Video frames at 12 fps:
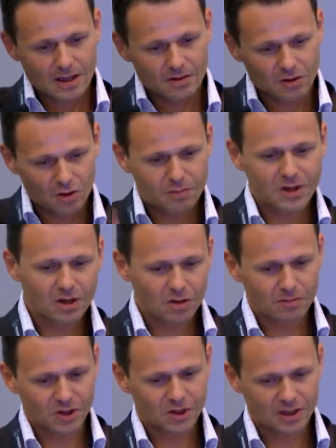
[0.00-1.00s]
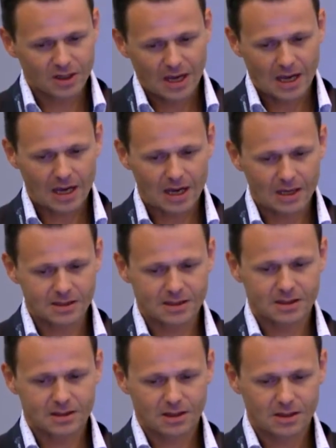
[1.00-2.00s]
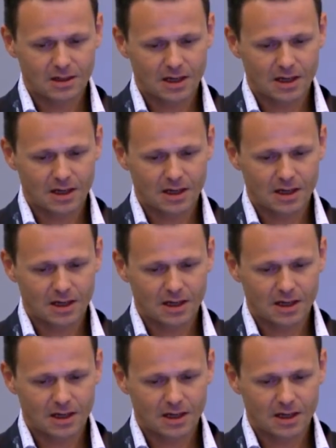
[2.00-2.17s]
The European Commission has